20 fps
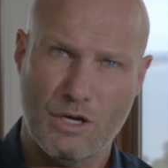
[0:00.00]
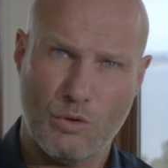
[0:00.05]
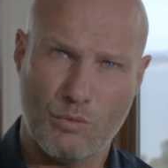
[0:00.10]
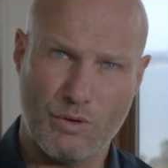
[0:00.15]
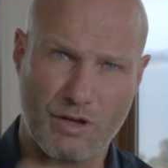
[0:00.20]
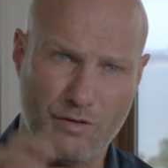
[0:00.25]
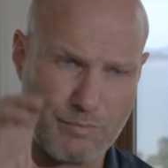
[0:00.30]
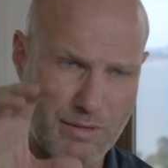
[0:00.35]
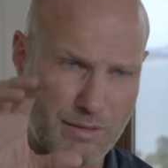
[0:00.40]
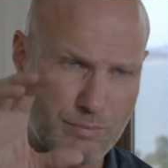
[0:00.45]

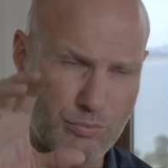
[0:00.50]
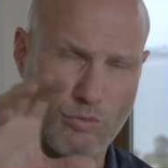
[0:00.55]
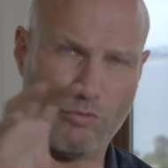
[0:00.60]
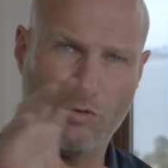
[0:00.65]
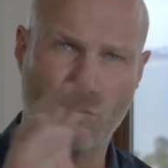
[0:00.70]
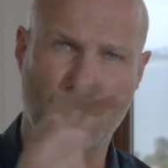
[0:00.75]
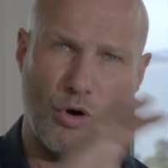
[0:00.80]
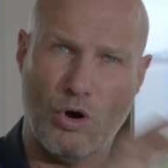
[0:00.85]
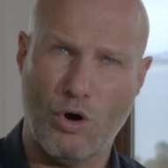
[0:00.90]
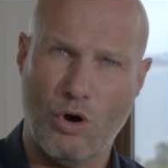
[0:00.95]
We have people
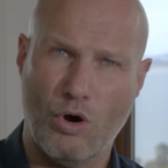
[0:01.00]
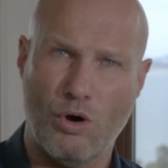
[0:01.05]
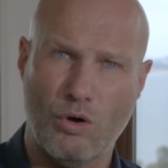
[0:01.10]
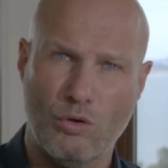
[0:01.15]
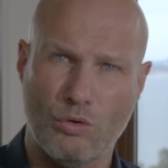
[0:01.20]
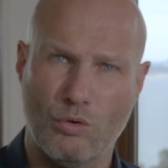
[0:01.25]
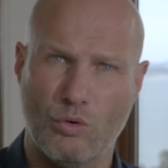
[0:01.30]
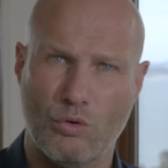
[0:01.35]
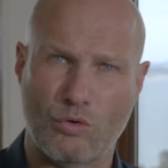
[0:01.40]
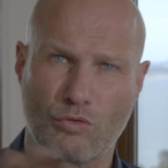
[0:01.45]
from
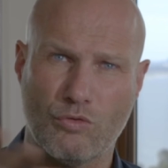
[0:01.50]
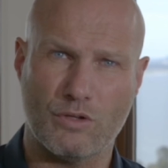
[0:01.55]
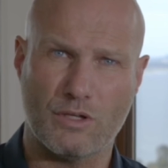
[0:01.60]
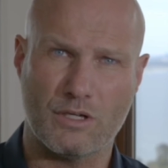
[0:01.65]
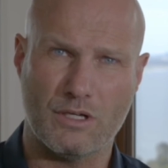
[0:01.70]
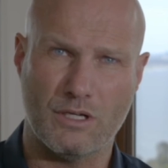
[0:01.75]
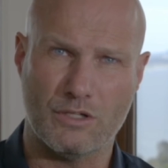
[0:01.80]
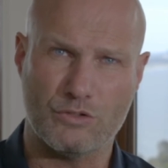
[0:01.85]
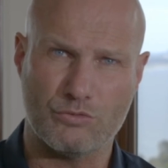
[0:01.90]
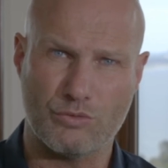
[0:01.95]
all over the
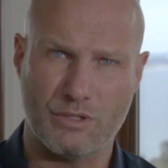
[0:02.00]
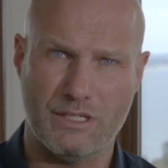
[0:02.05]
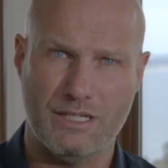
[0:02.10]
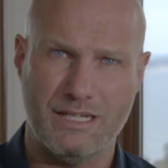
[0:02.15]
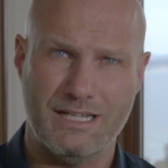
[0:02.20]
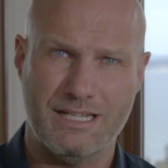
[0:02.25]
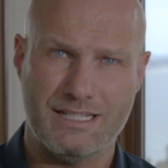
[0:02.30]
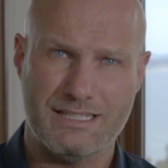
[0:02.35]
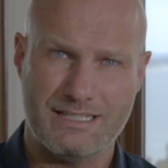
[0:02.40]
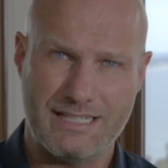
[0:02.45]
country
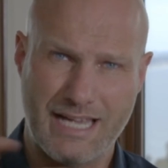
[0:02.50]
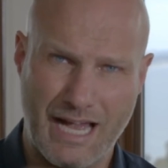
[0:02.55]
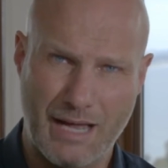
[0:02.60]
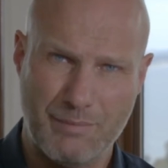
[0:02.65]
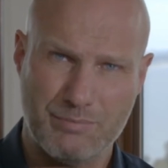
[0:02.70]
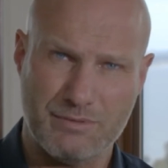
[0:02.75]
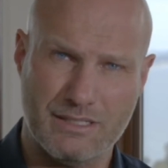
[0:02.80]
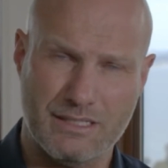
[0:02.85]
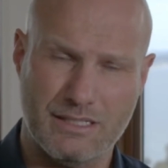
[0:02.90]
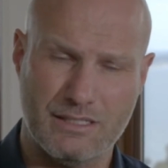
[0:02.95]

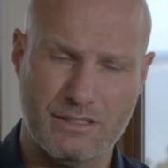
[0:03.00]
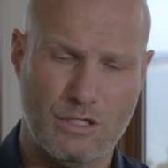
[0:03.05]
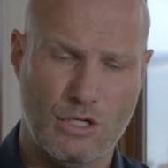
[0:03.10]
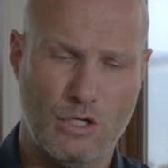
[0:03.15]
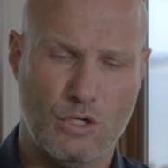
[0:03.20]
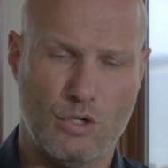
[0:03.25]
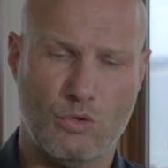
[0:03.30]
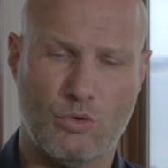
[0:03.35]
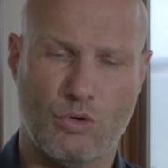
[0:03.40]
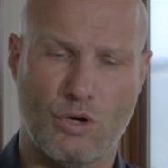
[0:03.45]
tapped in
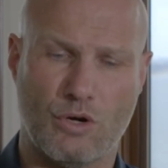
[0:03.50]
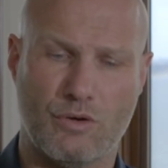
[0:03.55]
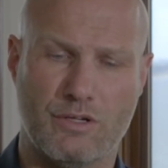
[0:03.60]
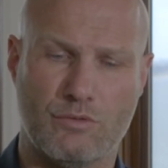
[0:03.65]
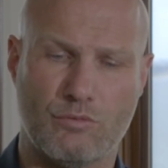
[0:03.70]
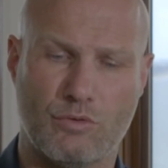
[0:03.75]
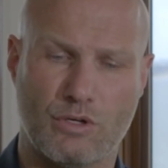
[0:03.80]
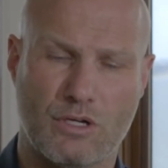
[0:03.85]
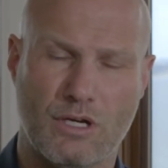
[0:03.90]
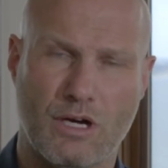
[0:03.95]
who are
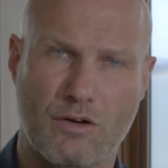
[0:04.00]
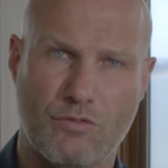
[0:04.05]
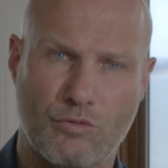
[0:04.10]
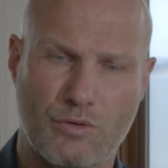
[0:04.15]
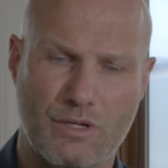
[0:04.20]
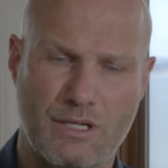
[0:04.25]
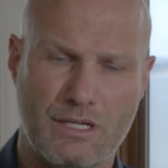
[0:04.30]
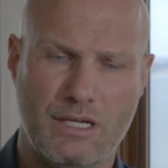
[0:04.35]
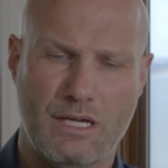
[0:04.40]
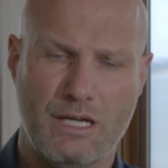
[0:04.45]
in
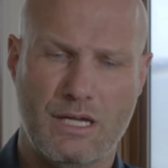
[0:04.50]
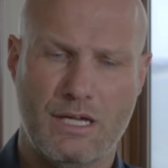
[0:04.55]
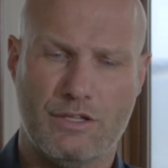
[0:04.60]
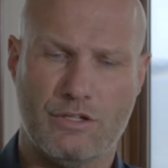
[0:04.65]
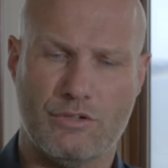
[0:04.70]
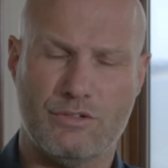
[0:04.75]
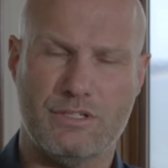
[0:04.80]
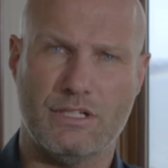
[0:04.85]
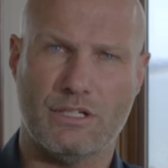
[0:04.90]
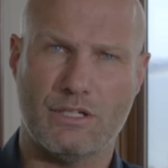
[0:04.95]
recovery.
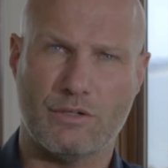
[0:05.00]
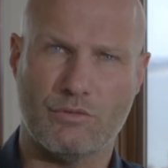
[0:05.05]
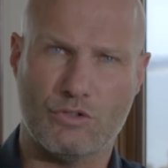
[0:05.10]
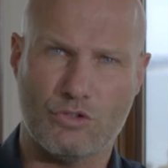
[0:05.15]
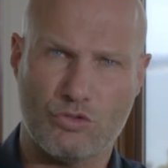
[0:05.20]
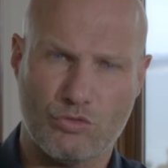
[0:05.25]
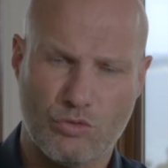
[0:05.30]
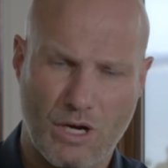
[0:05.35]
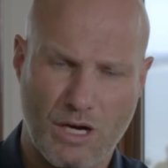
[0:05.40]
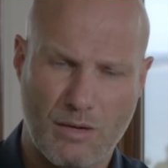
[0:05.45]
They're dealing with
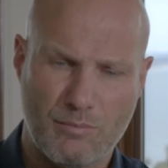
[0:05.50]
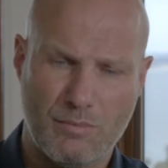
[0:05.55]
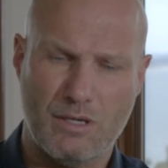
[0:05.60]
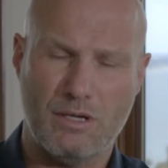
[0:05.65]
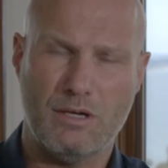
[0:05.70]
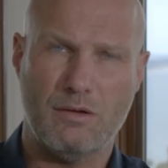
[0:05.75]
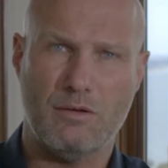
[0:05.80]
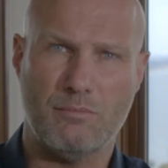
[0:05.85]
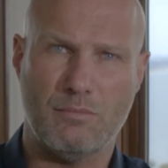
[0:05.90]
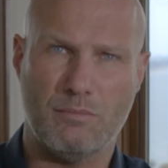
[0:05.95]

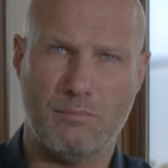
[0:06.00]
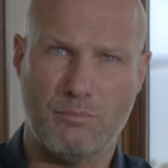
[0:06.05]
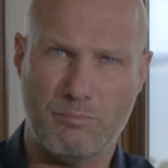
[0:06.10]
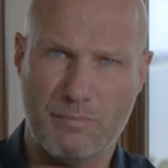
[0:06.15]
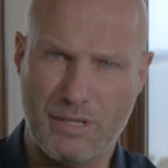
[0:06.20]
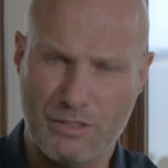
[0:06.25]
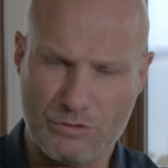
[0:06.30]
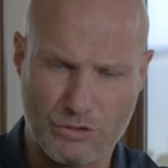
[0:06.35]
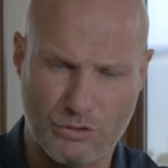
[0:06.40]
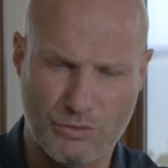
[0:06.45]
trauma,
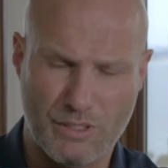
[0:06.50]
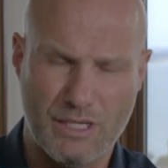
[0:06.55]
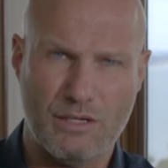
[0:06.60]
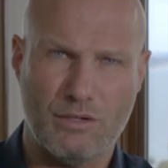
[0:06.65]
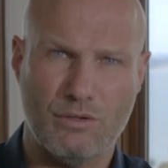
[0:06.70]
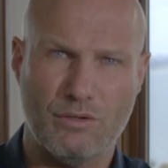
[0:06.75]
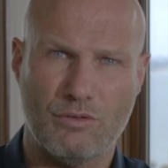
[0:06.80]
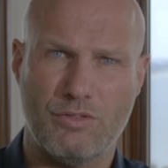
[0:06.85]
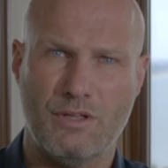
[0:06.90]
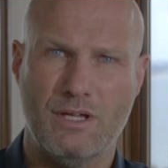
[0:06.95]
mental
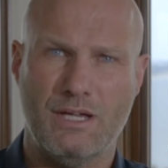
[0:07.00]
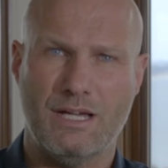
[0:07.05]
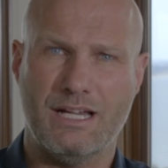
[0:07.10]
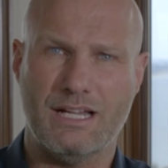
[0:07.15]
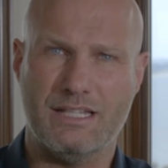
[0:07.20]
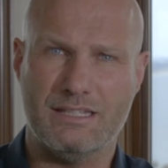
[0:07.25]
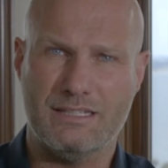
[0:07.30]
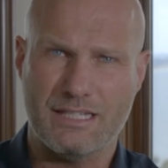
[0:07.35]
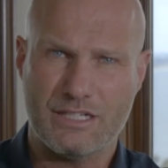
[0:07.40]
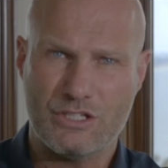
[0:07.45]
health,
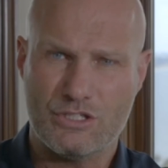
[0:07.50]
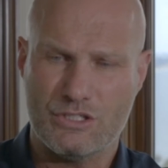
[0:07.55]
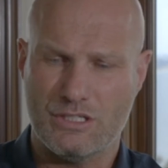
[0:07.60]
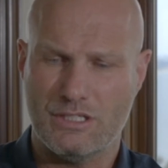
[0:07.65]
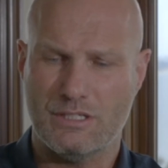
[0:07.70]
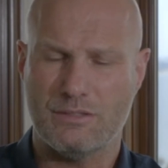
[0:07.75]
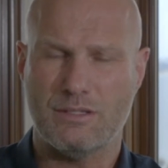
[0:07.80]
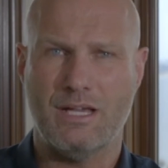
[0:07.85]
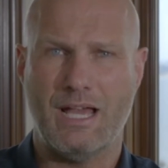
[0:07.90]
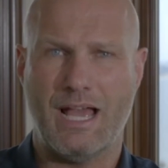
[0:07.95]

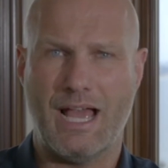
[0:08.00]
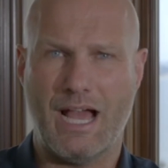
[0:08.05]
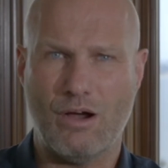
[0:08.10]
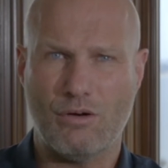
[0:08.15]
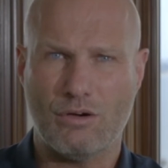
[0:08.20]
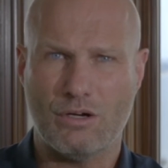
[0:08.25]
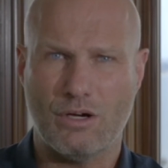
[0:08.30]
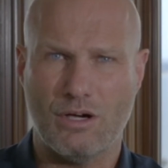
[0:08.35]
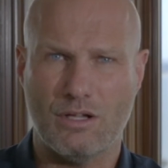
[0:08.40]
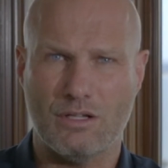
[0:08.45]
addiction,
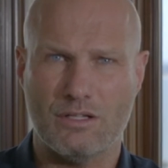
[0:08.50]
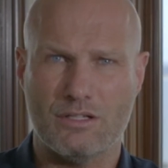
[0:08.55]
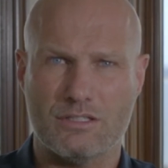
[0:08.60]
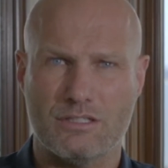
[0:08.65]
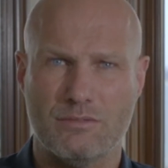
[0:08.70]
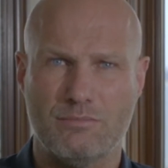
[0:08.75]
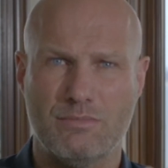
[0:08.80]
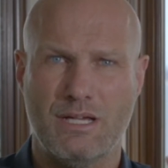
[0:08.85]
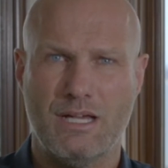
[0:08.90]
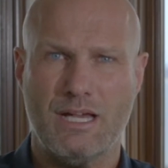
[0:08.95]

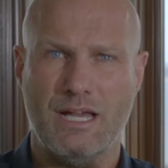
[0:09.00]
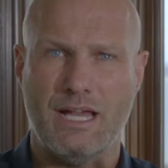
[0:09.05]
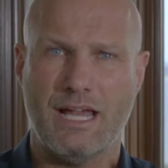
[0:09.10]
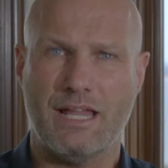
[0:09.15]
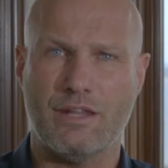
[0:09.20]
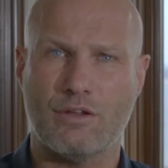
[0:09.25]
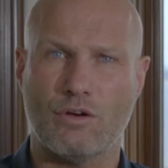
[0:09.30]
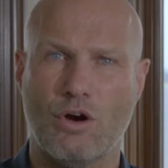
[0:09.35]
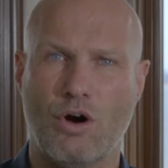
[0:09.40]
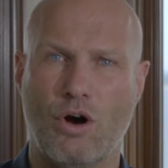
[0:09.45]
alcoholism,
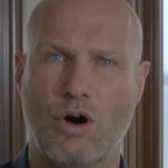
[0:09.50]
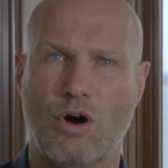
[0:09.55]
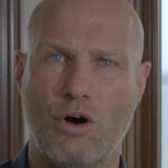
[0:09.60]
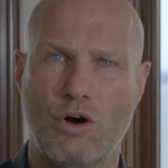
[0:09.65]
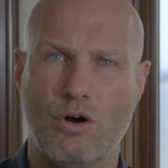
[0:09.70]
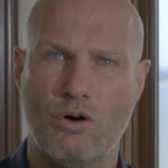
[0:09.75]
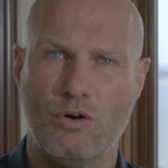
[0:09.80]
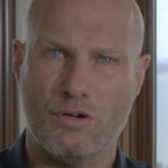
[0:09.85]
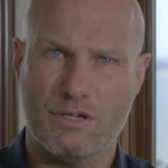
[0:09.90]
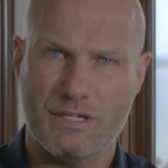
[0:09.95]
and they're
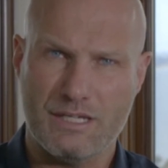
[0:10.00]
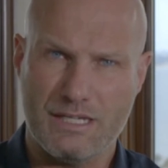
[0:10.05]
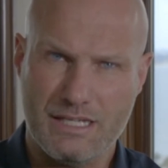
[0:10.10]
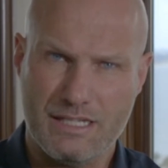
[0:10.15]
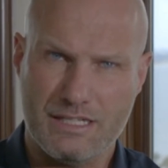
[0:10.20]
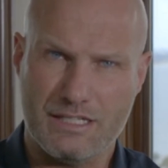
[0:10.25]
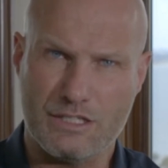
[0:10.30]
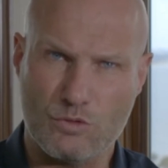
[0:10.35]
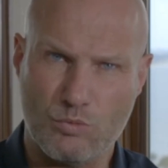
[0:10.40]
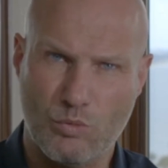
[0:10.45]
all
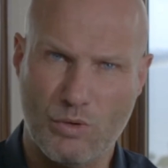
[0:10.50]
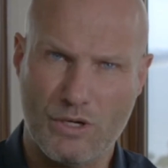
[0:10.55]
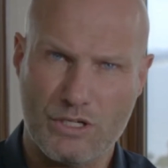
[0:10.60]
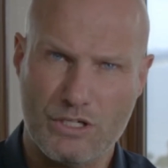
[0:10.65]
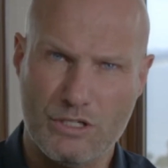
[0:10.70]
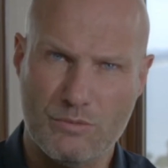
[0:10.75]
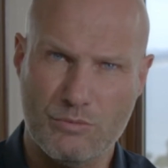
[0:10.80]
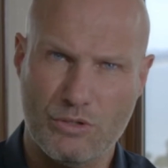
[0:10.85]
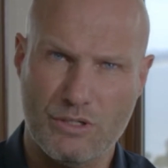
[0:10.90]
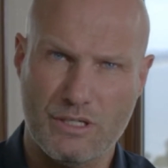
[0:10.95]
in this one
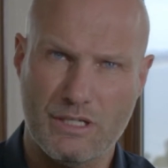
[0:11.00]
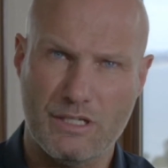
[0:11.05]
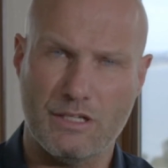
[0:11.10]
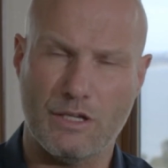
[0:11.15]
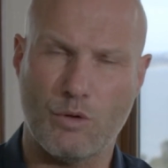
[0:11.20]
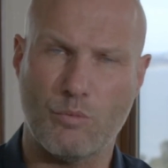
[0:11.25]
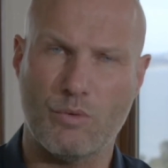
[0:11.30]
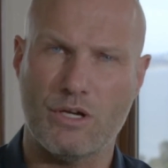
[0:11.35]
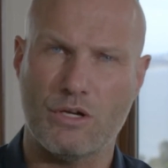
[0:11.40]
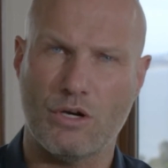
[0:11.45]
community
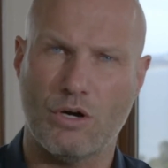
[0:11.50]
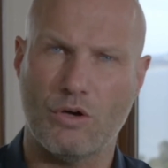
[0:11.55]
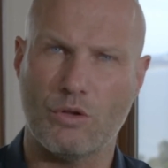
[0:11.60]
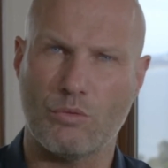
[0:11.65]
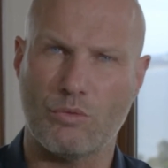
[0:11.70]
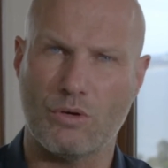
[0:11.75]
that we call the